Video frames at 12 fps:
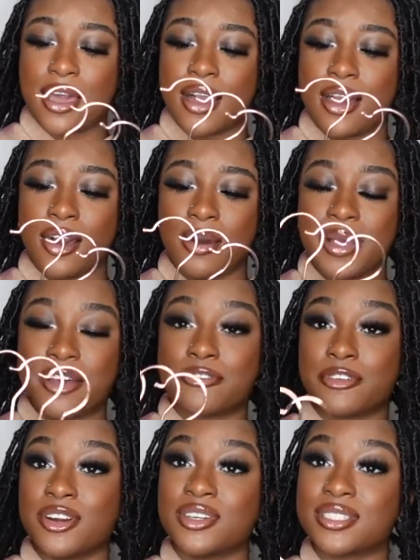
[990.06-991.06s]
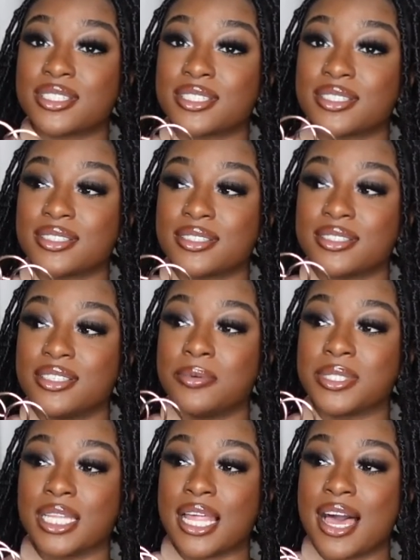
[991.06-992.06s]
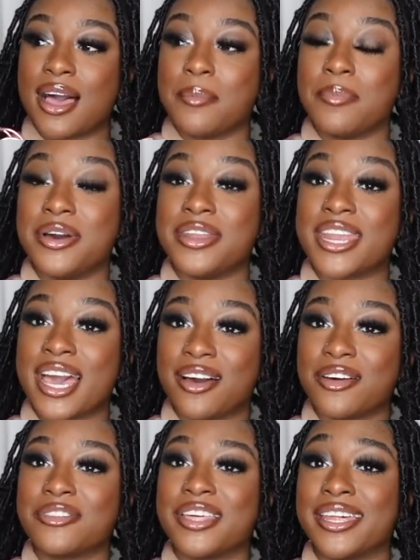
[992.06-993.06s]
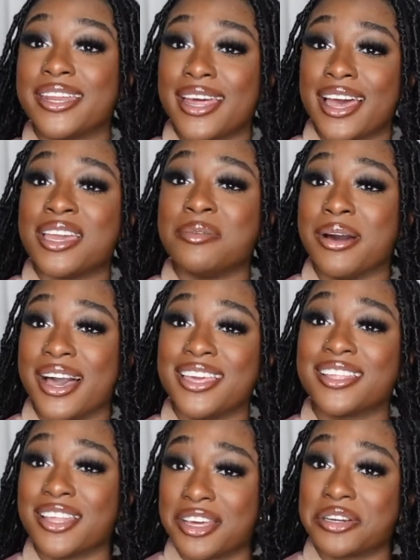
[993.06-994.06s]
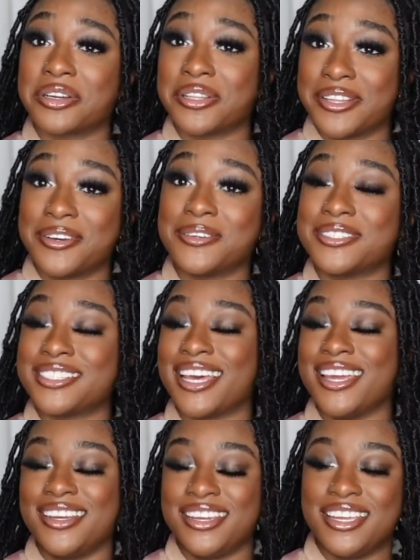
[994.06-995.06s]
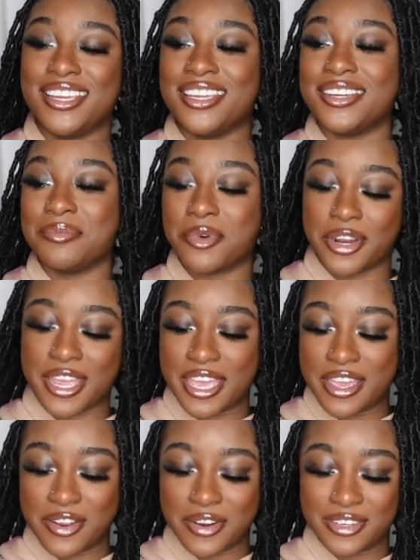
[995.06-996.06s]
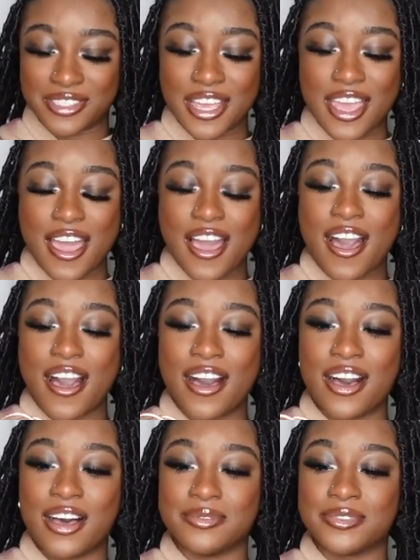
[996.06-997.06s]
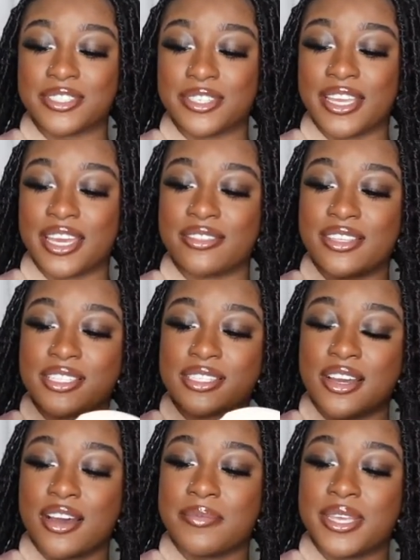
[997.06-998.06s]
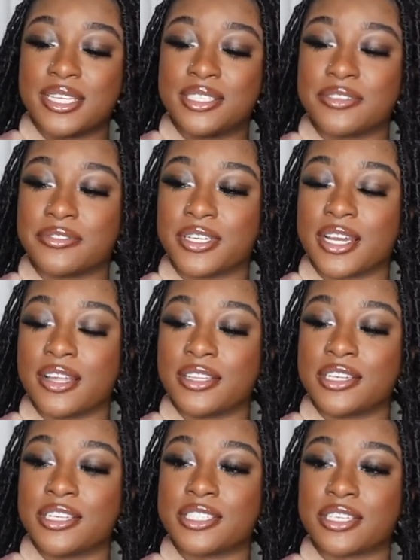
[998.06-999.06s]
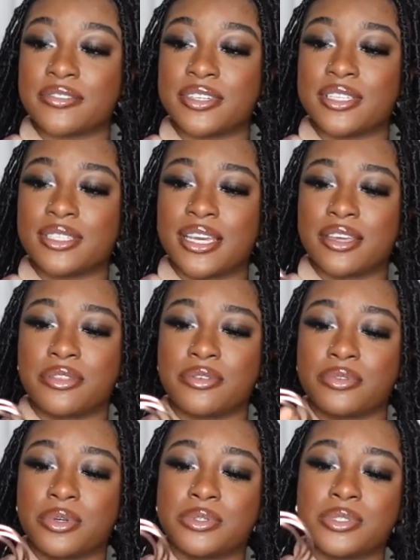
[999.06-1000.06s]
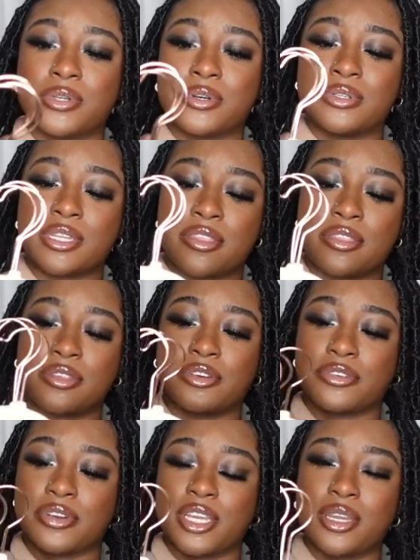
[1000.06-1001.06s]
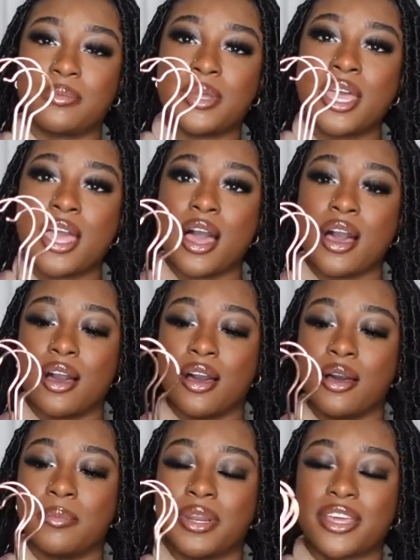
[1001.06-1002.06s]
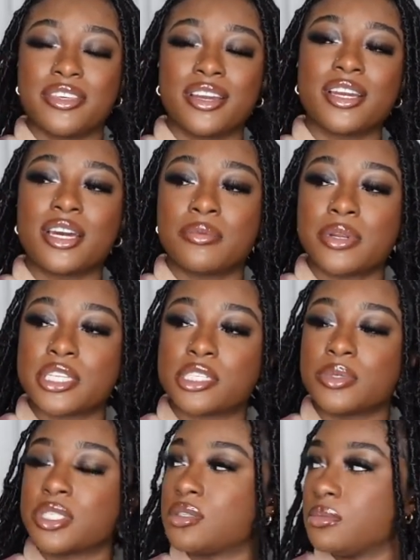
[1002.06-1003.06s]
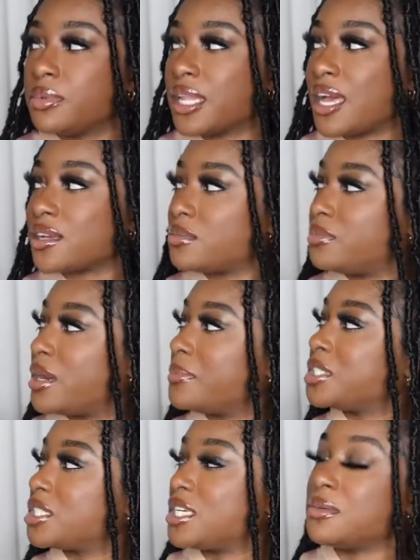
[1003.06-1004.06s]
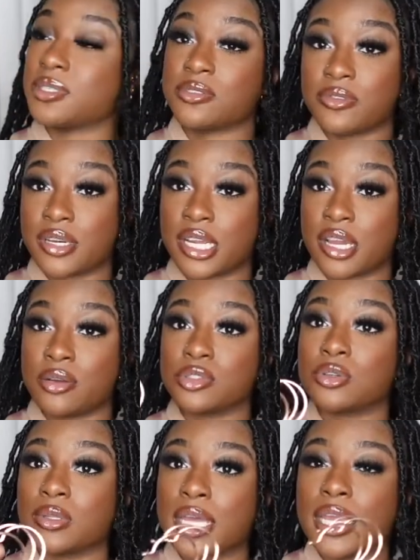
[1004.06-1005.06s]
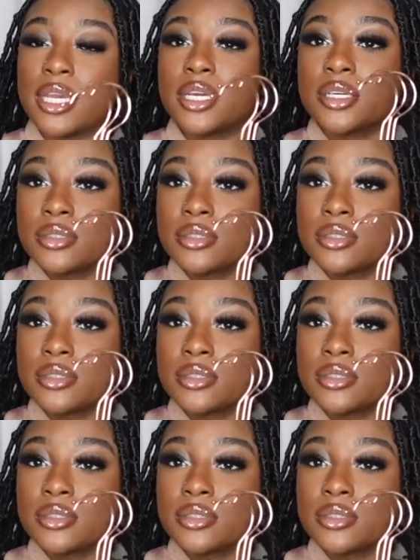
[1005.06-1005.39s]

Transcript: At first it was a lot, but now that I buy a lot of clothes, I need more hangers. So yeah, these come in different colors. I really like the rose gold and the cream, but I think I kind of want to switch to blacks, but I'm gonna just keep this for now until like